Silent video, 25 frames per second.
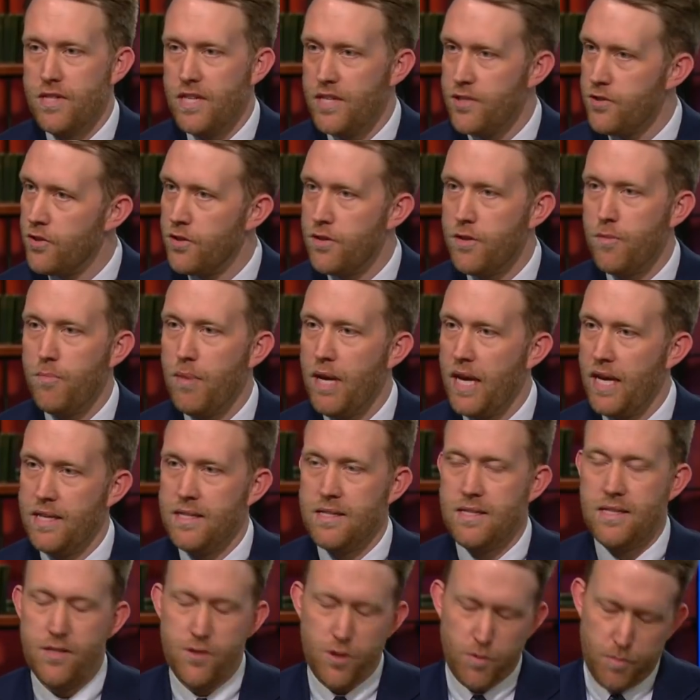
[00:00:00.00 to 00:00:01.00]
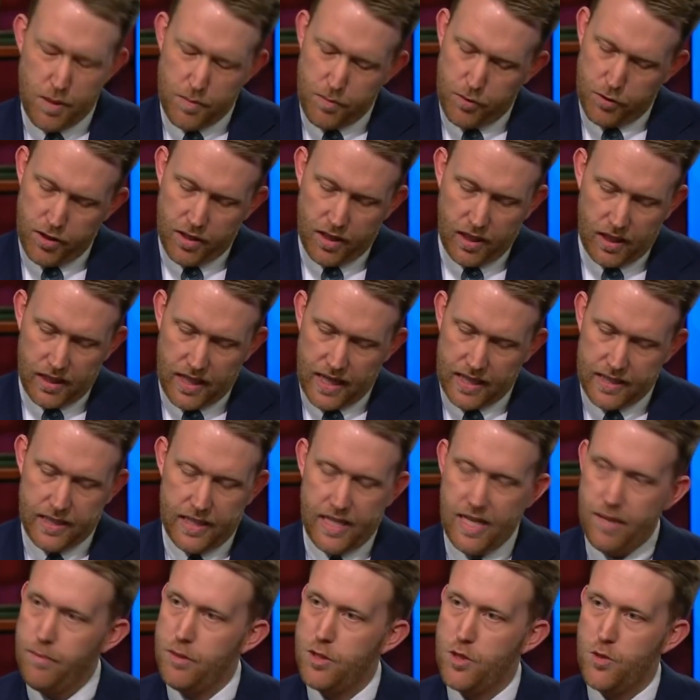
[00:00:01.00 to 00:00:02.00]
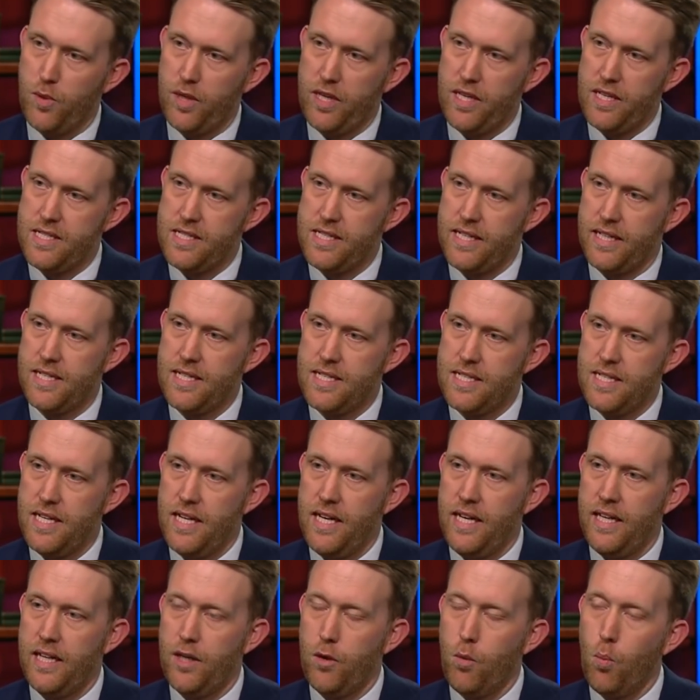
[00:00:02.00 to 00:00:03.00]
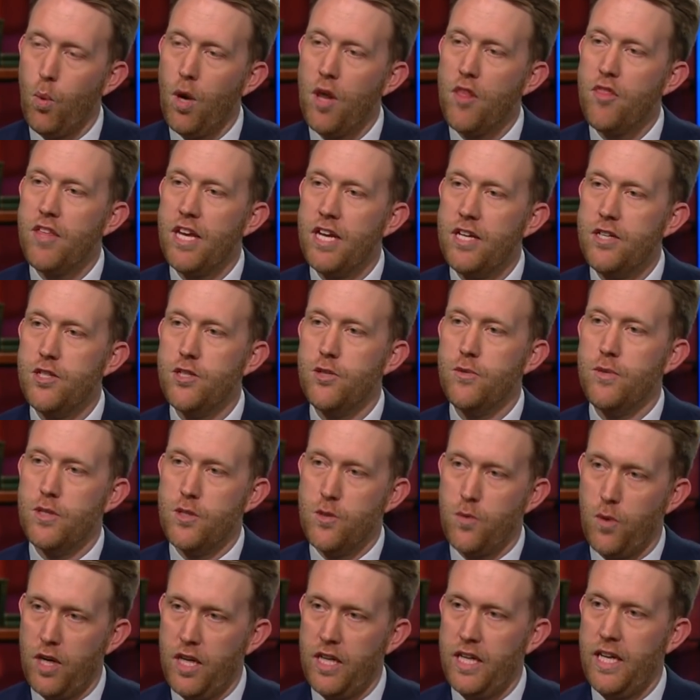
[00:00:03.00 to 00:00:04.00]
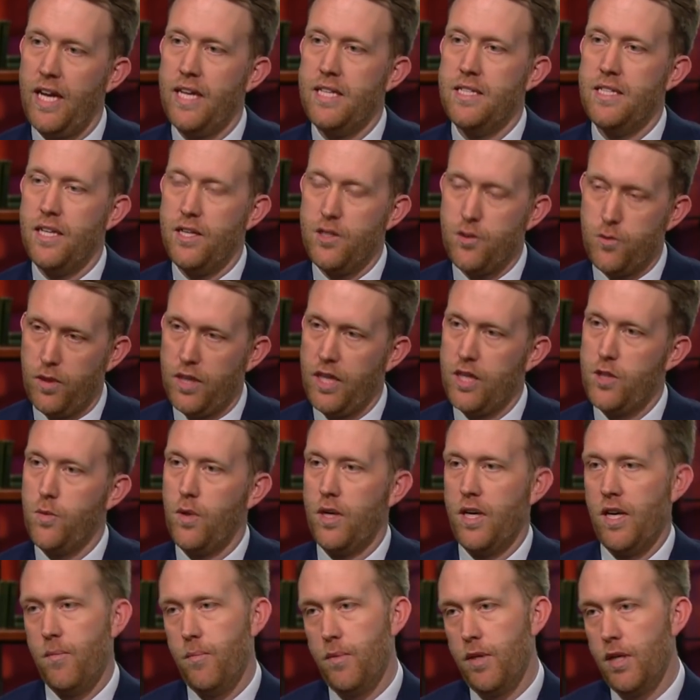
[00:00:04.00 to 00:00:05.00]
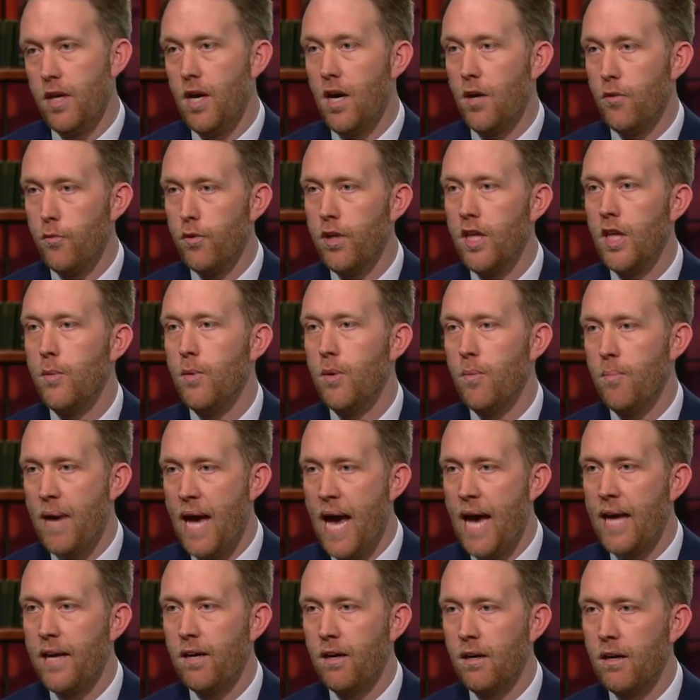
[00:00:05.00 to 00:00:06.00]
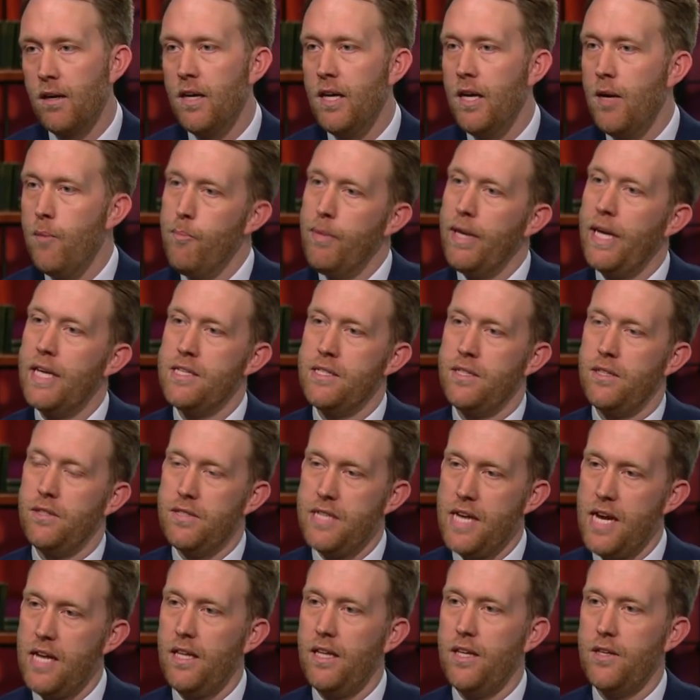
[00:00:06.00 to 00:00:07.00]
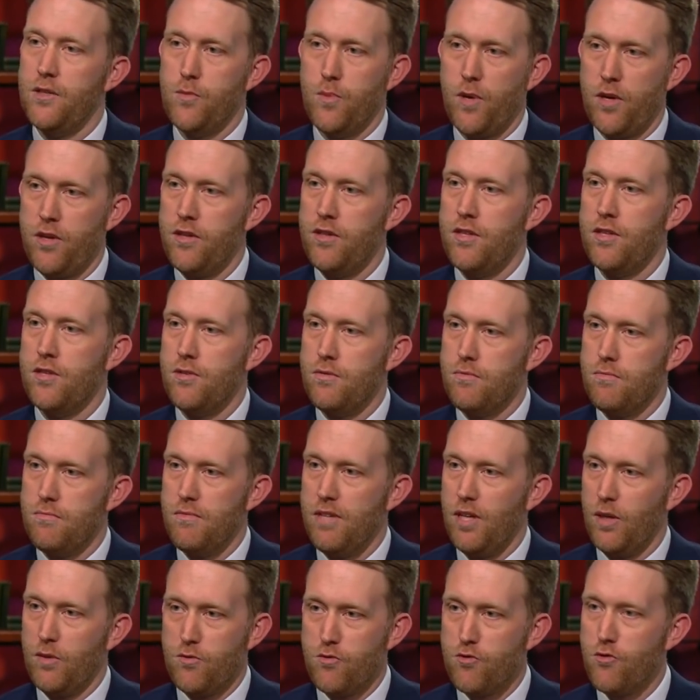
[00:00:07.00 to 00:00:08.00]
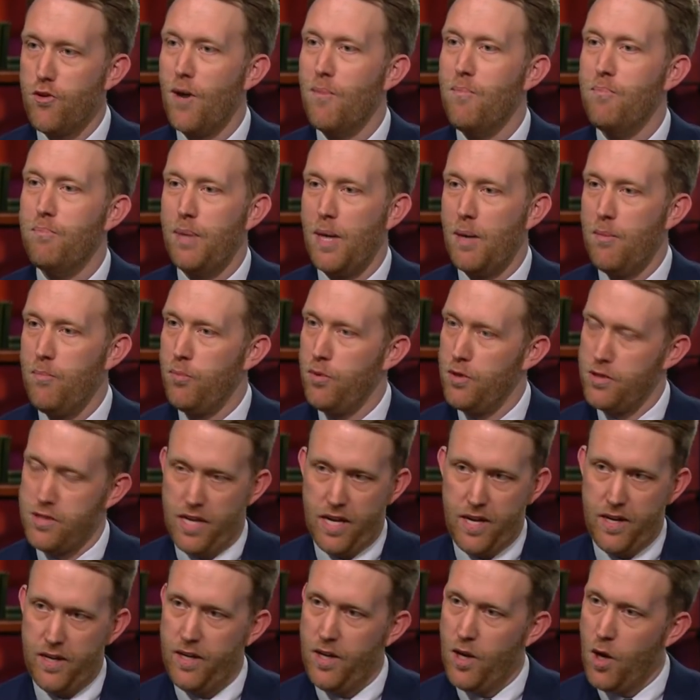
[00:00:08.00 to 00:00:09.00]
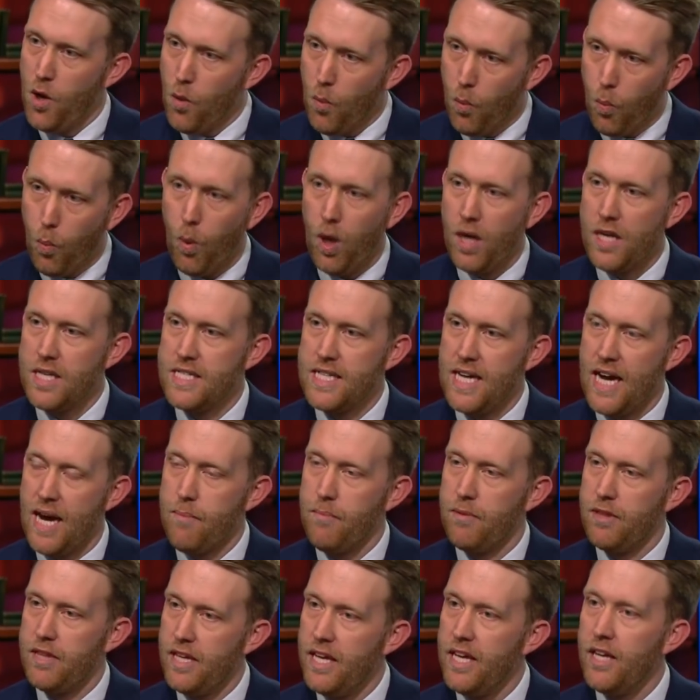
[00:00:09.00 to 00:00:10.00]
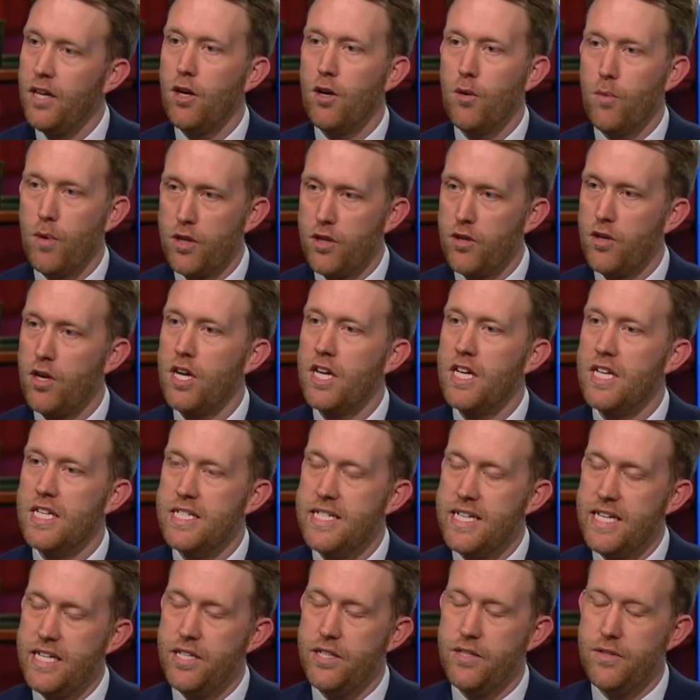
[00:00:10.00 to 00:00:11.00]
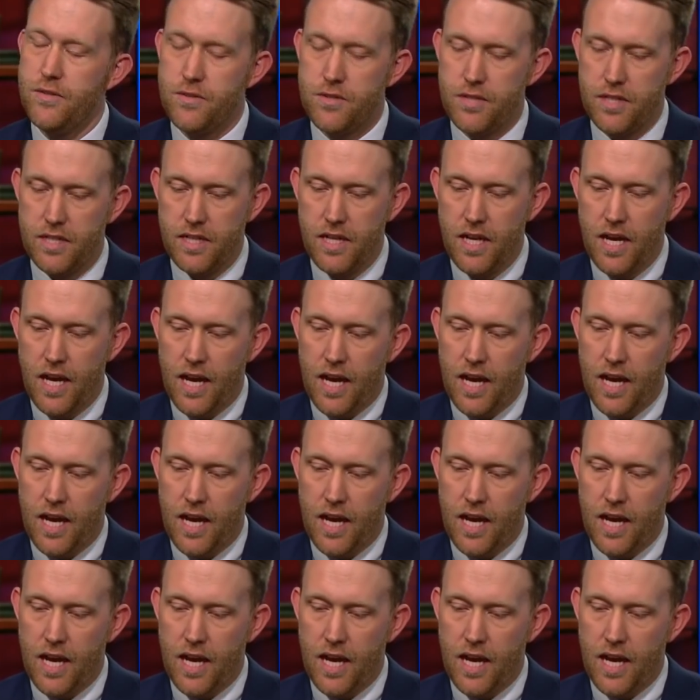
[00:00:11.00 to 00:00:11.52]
These are at the base. These are people that elected him in 2016, and what they do in 2018, 2020, and beyond really will matter because it'll tell us whether this, you know, Trump bump was a one-time thing or whether it continues. And